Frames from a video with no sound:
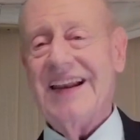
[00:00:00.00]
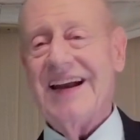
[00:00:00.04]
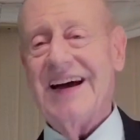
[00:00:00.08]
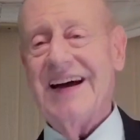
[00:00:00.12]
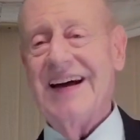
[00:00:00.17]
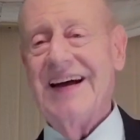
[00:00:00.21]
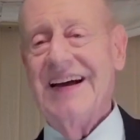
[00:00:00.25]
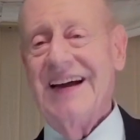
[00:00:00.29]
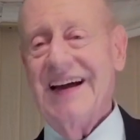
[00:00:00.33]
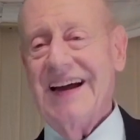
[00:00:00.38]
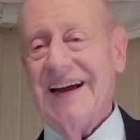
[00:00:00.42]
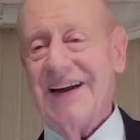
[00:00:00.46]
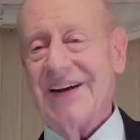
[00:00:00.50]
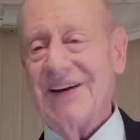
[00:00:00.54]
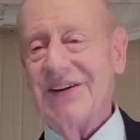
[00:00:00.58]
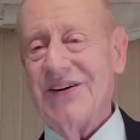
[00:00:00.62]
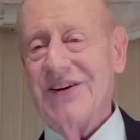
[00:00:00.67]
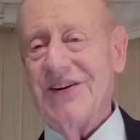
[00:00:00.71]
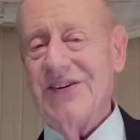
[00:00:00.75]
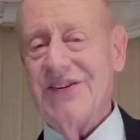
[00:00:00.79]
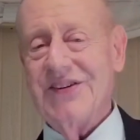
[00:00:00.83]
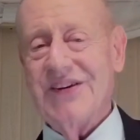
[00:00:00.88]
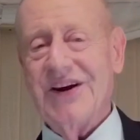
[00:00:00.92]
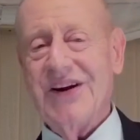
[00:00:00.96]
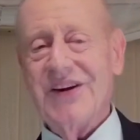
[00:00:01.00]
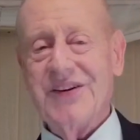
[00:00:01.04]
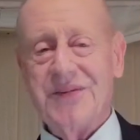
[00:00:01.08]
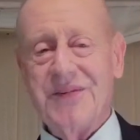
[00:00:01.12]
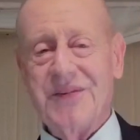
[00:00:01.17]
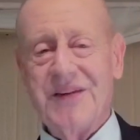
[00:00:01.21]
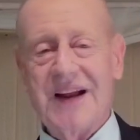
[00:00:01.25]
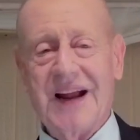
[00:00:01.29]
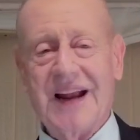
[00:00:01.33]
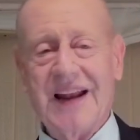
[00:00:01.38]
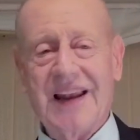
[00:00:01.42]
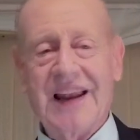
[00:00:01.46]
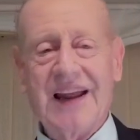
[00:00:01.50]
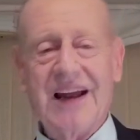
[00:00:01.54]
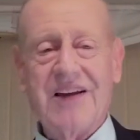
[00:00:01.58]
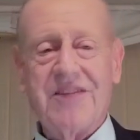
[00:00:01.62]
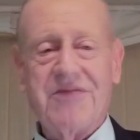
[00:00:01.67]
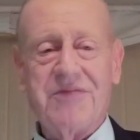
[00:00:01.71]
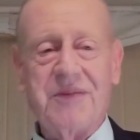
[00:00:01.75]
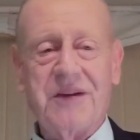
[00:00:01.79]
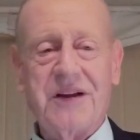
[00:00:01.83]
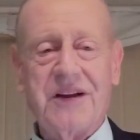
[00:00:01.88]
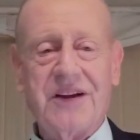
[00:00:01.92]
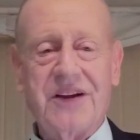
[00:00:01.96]
uh, and good judgment. I
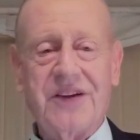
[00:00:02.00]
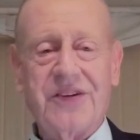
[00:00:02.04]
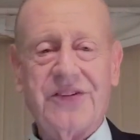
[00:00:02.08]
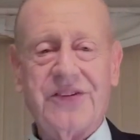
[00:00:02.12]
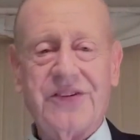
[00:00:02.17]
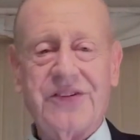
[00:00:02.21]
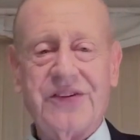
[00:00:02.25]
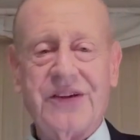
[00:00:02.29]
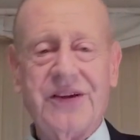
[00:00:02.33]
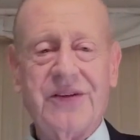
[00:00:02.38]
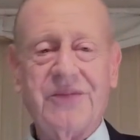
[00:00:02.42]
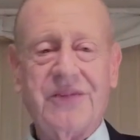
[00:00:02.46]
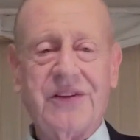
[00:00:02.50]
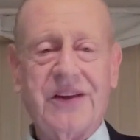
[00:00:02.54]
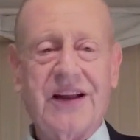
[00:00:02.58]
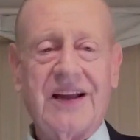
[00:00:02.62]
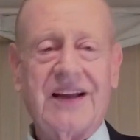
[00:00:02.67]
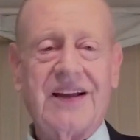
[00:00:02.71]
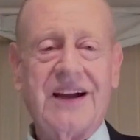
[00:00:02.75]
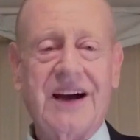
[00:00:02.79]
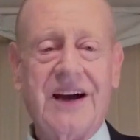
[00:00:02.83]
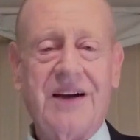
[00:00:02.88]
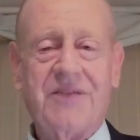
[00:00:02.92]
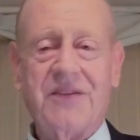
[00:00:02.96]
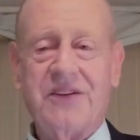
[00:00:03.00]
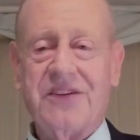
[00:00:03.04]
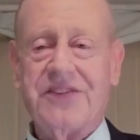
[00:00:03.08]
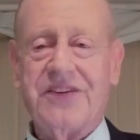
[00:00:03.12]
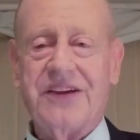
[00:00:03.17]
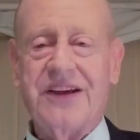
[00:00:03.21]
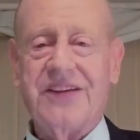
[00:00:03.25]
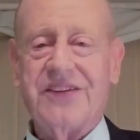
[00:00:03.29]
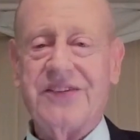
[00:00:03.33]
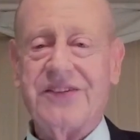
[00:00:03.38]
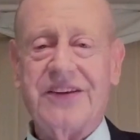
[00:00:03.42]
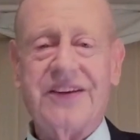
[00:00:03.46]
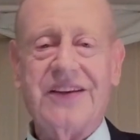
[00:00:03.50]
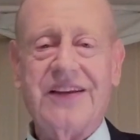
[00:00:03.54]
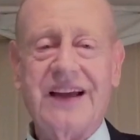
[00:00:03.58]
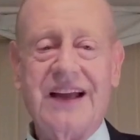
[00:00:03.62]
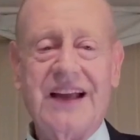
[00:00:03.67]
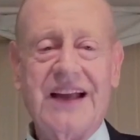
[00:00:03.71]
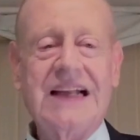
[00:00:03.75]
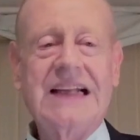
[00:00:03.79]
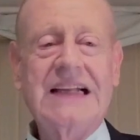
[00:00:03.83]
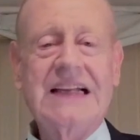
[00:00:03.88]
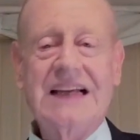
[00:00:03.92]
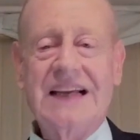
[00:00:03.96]
laugh because it seems like common sense
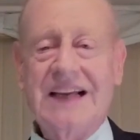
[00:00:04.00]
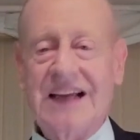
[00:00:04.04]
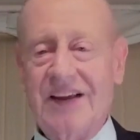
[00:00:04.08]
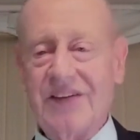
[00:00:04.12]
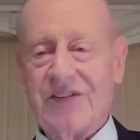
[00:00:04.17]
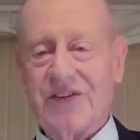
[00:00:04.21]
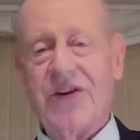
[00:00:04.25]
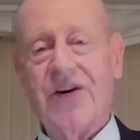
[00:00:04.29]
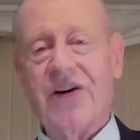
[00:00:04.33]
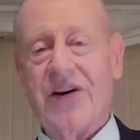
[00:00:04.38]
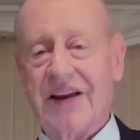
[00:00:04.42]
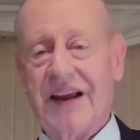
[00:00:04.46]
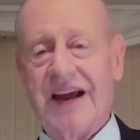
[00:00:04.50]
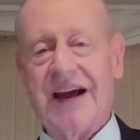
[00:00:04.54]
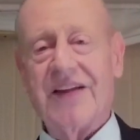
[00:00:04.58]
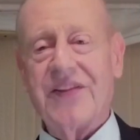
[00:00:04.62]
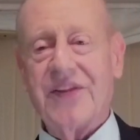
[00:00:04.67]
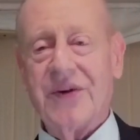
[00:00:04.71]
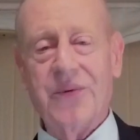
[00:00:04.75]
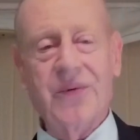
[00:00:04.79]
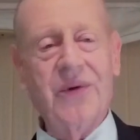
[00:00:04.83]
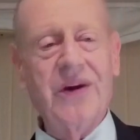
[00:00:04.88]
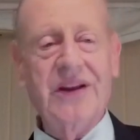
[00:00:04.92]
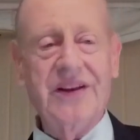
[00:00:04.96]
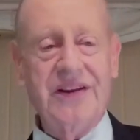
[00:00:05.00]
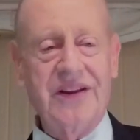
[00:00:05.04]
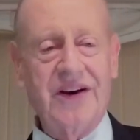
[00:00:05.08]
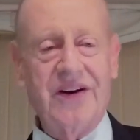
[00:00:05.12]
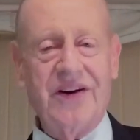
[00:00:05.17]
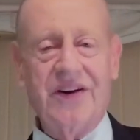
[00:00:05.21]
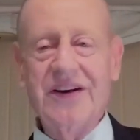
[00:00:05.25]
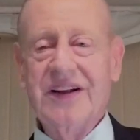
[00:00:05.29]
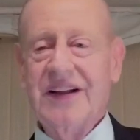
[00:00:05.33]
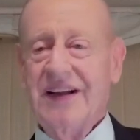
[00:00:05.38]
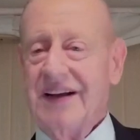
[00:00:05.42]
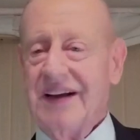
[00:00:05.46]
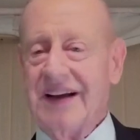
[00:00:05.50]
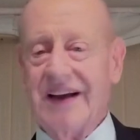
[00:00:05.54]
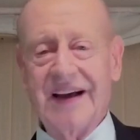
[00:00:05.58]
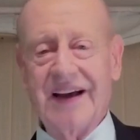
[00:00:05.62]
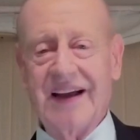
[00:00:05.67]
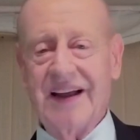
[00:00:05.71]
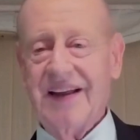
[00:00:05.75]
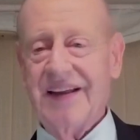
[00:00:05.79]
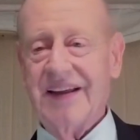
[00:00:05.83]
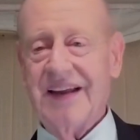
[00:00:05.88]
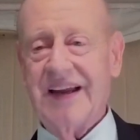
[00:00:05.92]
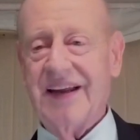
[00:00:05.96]
today mm-hmm. has gone out the window
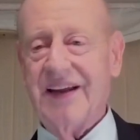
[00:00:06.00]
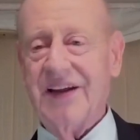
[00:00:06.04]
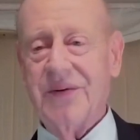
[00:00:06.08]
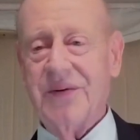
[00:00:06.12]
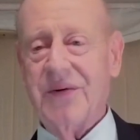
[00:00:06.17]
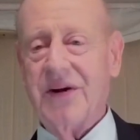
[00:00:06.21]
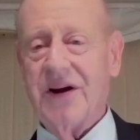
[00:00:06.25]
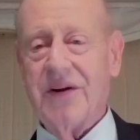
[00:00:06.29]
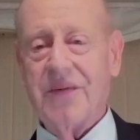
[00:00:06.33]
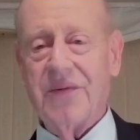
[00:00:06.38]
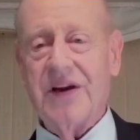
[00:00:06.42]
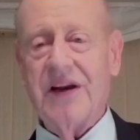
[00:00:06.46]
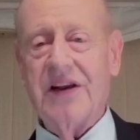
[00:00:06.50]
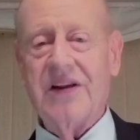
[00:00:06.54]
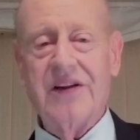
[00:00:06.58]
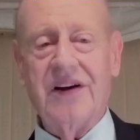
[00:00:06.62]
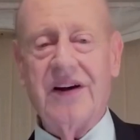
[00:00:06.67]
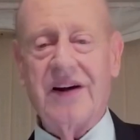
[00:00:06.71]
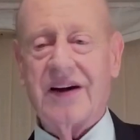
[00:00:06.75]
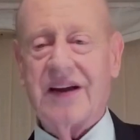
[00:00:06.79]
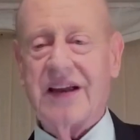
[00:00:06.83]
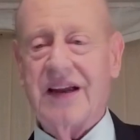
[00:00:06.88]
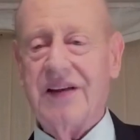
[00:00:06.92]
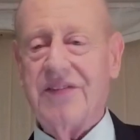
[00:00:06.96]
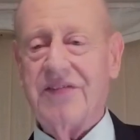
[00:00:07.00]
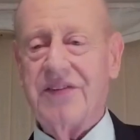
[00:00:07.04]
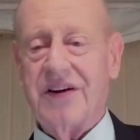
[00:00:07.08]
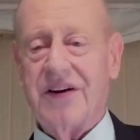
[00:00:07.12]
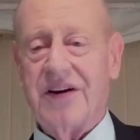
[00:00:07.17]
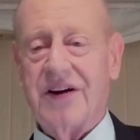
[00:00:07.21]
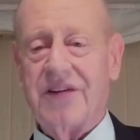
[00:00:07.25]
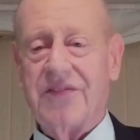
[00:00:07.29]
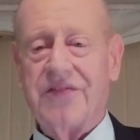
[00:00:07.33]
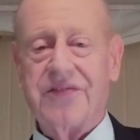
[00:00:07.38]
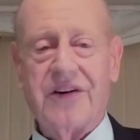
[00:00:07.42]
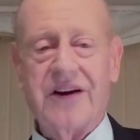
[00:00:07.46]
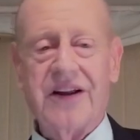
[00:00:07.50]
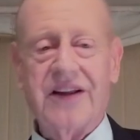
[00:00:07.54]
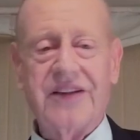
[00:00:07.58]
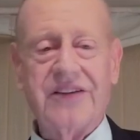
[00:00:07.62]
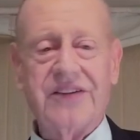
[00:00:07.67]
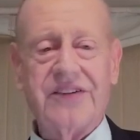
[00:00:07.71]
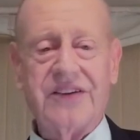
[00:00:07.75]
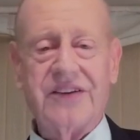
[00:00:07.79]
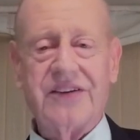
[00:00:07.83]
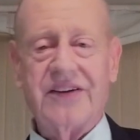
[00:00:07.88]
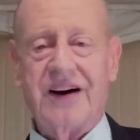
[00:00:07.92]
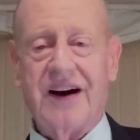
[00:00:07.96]
uh, anywhere we look. Even our
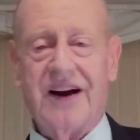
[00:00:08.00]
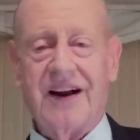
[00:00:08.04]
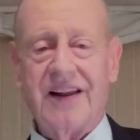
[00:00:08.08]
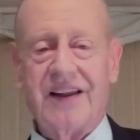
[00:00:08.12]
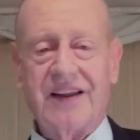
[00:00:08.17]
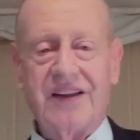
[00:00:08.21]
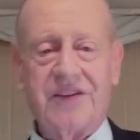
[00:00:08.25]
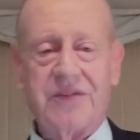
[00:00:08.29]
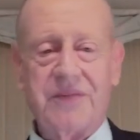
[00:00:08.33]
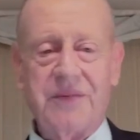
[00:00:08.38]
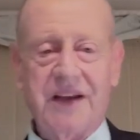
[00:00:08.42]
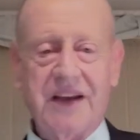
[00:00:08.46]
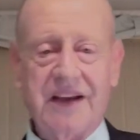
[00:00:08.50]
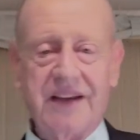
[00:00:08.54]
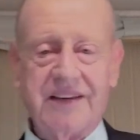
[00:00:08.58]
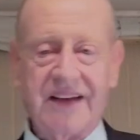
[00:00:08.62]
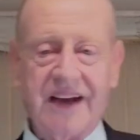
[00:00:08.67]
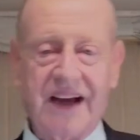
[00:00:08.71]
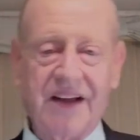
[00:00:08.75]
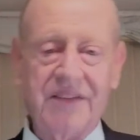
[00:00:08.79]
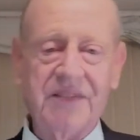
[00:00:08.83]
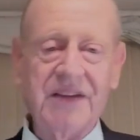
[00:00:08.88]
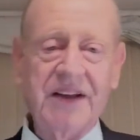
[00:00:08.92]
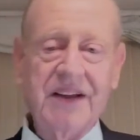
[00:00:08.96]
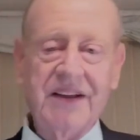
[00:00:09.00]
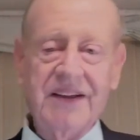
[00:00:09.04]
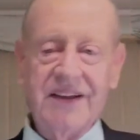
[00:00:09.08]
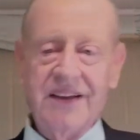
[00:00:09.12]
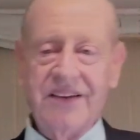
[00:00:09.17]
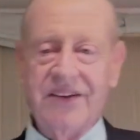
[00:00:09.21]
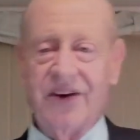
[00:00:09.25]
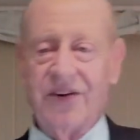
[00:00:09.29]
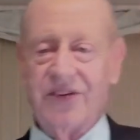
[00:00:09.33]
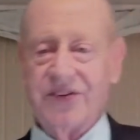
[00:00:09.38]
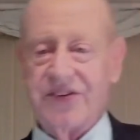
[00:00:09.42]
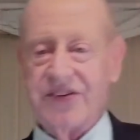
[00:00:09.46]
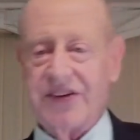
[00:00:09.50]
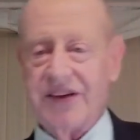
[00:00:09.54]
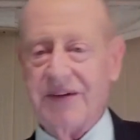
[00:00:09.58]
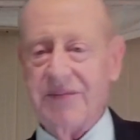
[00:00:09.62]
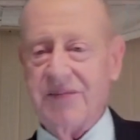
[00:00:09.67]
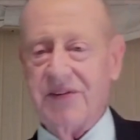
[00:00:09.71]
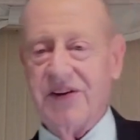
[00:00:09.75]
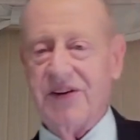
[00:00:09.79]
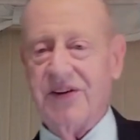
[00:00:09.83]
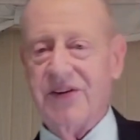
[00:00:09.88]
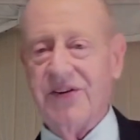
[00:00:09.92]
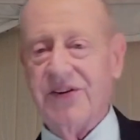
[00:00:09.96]
friends and colleagues, many times, don't seem
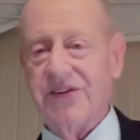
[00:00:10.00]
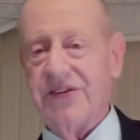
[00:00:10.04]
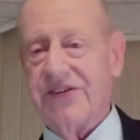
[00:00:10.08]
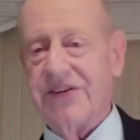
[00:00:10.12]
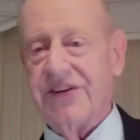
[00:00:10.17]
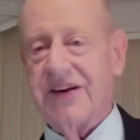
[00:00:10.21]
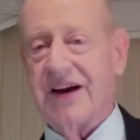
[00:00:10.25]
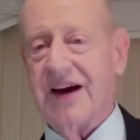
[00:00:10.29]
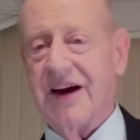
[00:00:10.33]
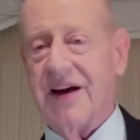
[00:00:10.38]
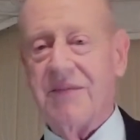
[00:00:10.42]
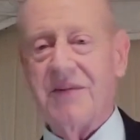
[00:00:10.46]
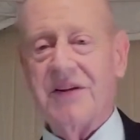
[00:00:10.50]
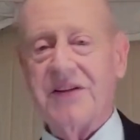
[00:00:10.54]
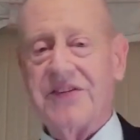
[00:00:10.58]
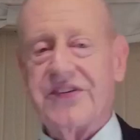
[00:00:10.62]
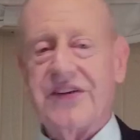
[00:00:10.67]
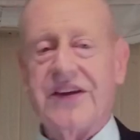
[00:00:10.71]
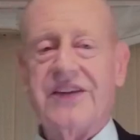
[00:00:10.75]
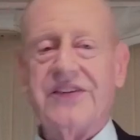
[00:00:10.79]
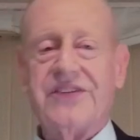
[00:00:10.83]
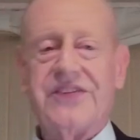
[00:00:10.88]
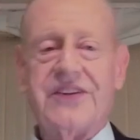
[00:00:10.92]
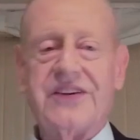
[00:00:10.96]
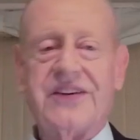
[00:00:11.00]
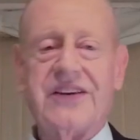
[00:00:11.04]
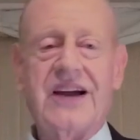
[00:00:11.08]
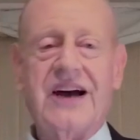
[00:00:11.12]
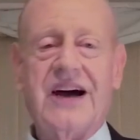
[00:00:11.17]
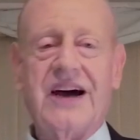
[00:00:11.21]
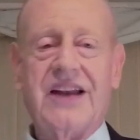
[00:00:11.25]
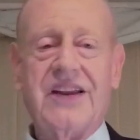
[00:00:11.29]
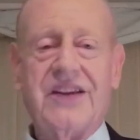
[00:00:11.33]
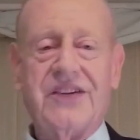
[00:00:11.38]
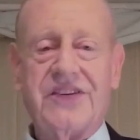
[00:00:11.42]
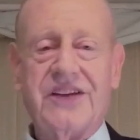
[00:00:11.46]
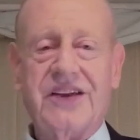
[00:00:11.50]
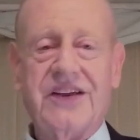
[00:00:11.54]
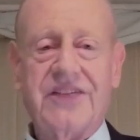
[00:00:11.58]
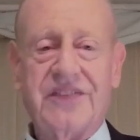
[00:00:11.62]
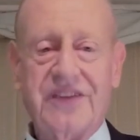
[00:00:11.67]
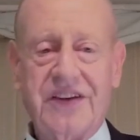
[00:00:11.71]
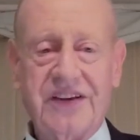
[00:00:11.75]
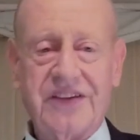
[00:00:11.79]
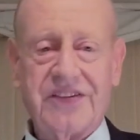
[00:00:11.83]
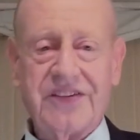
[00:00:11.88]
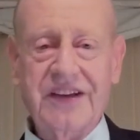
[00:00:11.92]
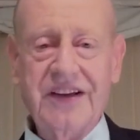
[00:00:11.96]
to use the common sense that God has given us.